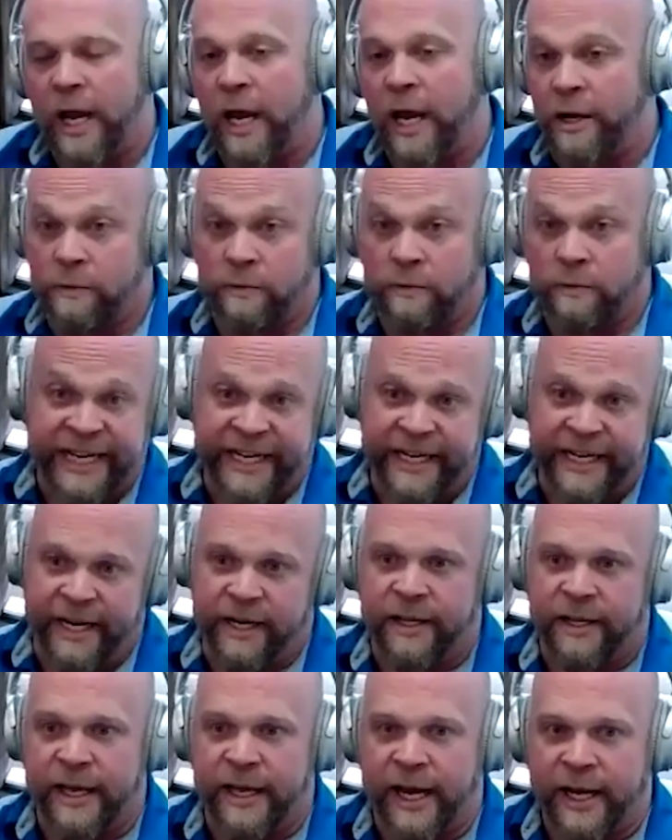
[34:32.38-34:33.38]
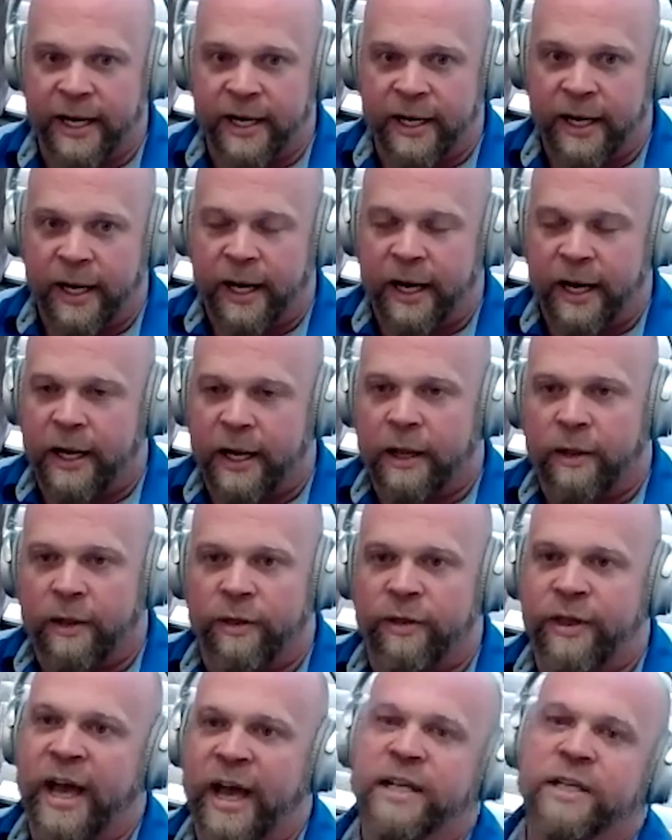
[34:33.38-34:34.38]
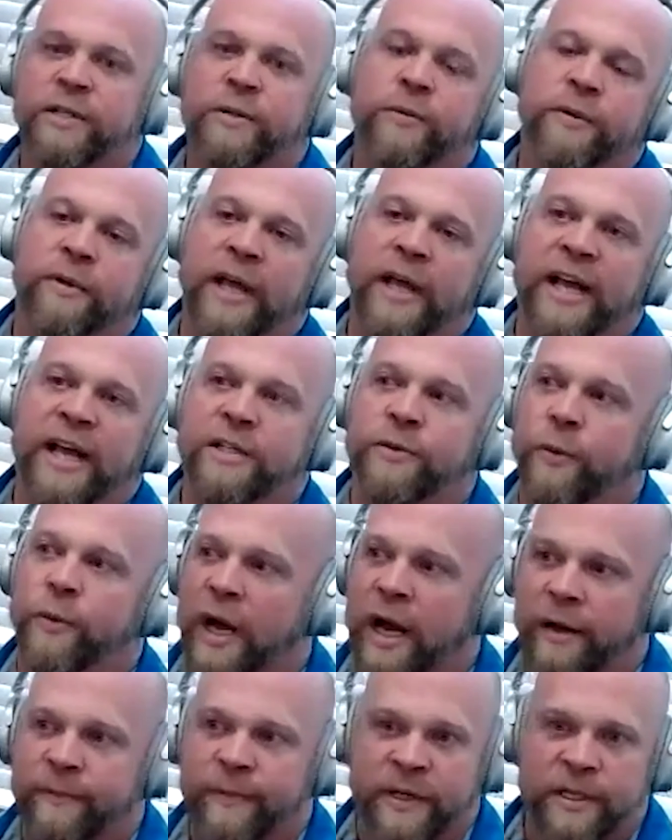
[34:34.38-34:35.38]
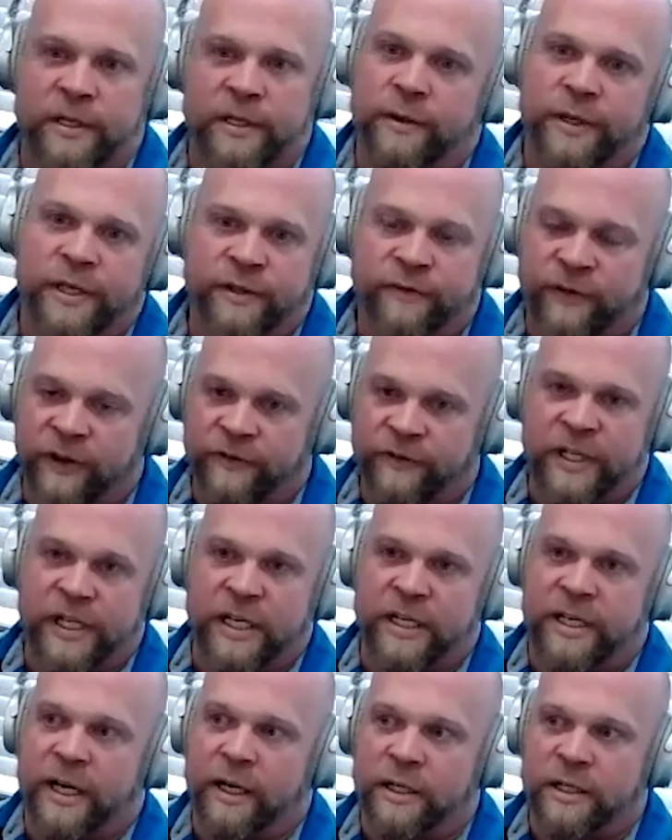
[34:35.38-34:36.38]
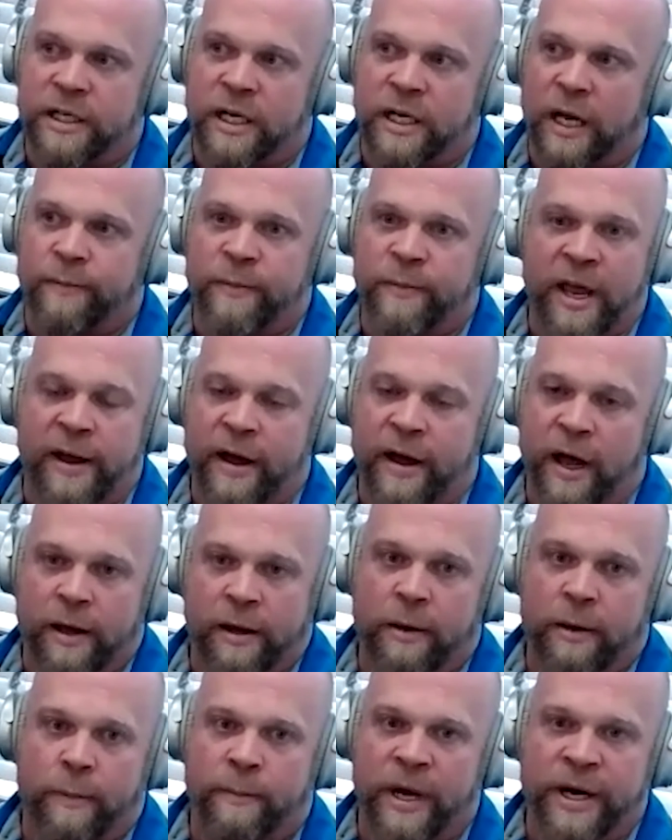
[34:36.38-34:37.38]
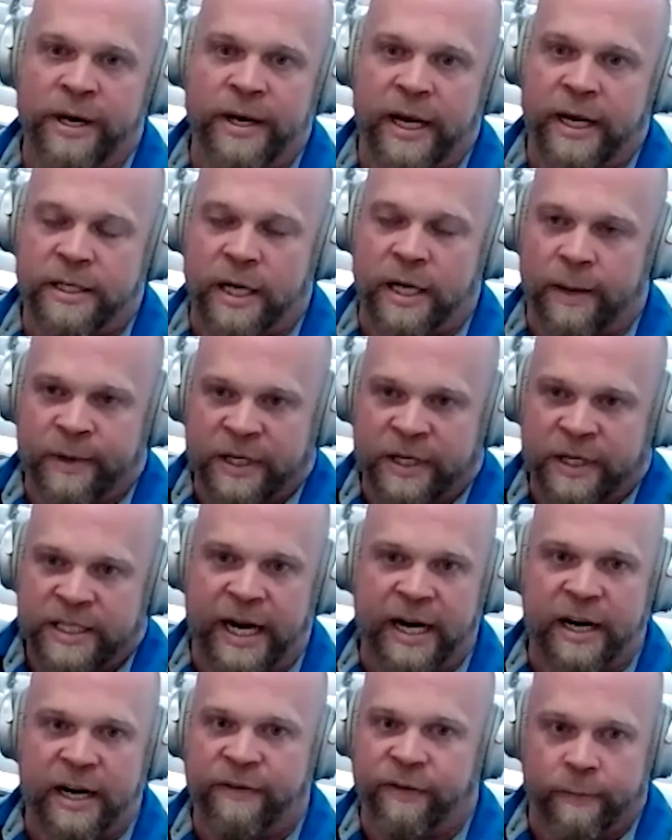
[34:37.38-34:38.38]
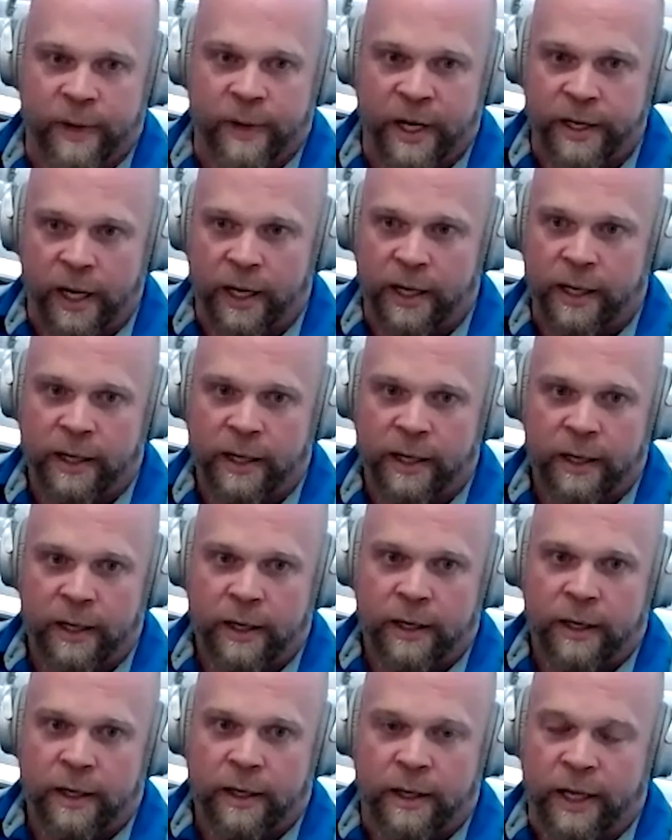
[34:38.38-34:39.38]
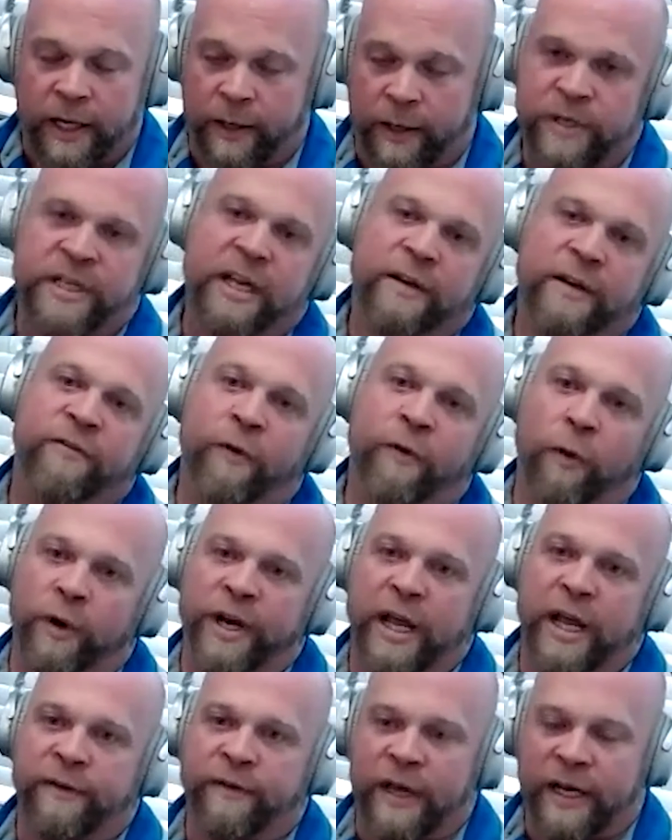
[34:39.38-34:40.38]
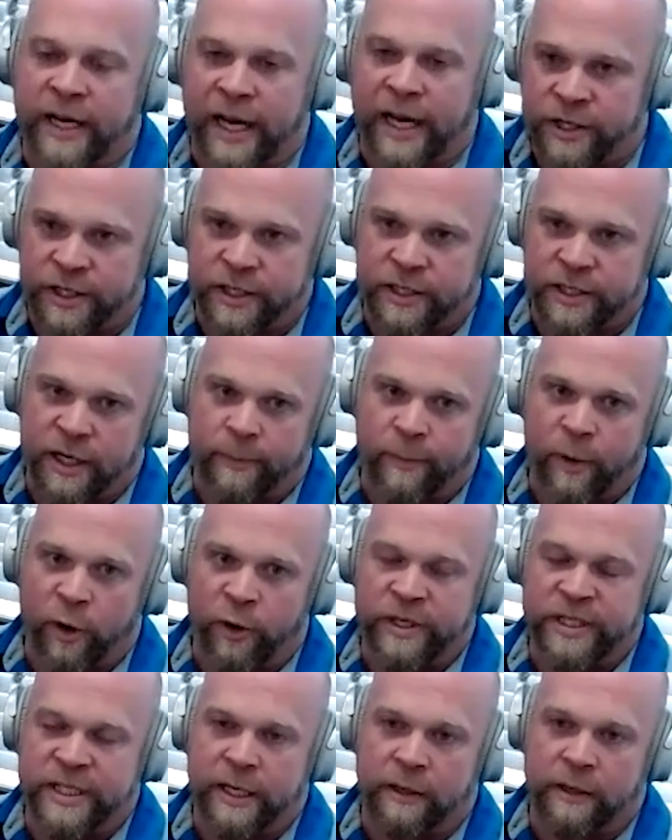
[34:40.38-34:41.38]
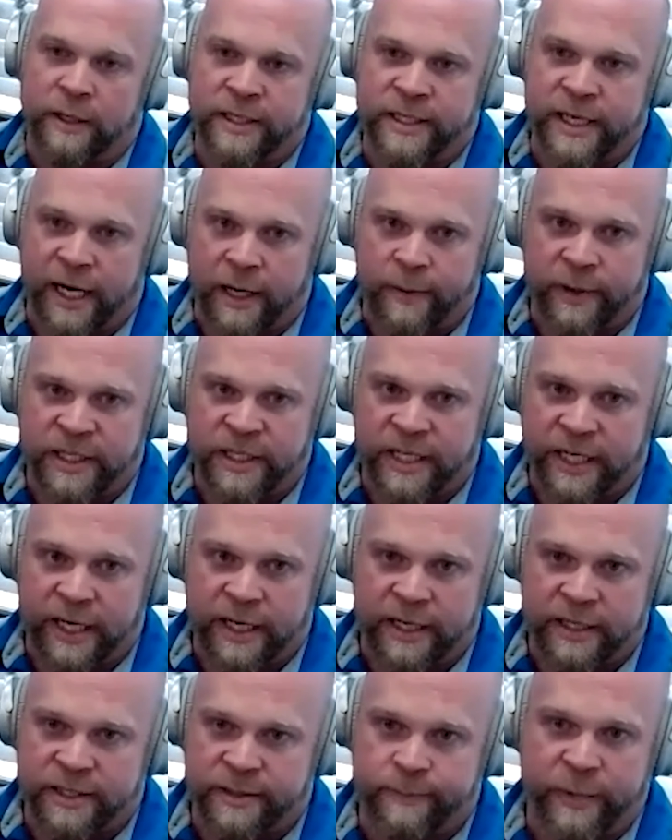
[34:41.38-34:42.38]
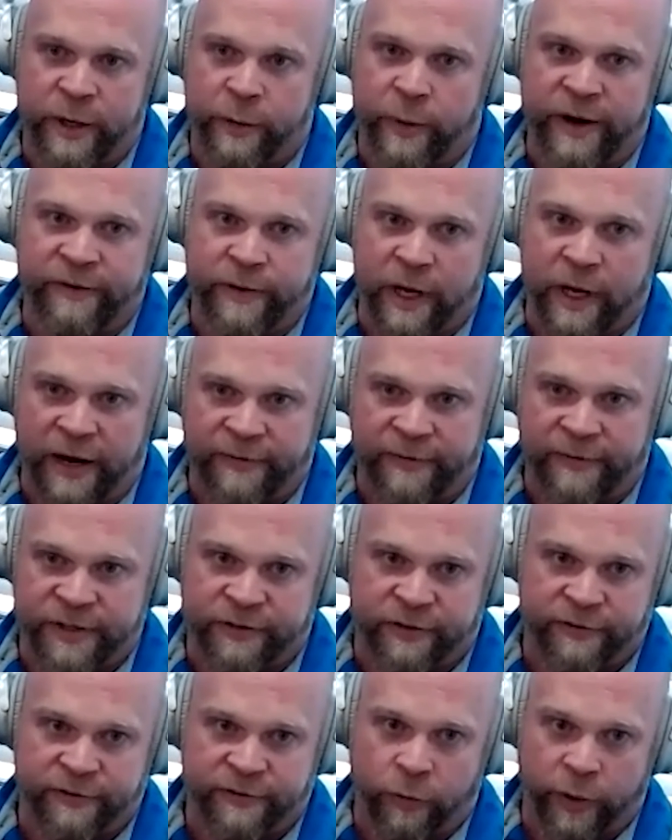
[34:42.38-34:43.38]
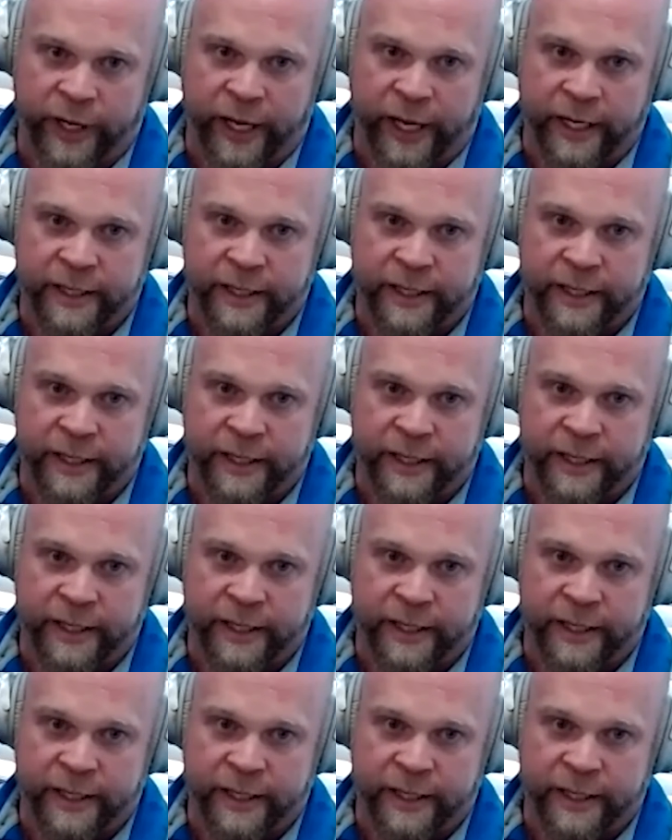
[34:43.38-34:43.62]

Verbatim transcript: and you lean into that, that's that's why I've been doing this fifteen years. And I'm ne- Mondays, I'm excited for Monday. Like we take four day vacations and I'm always irritated because I have to be away from the office for four days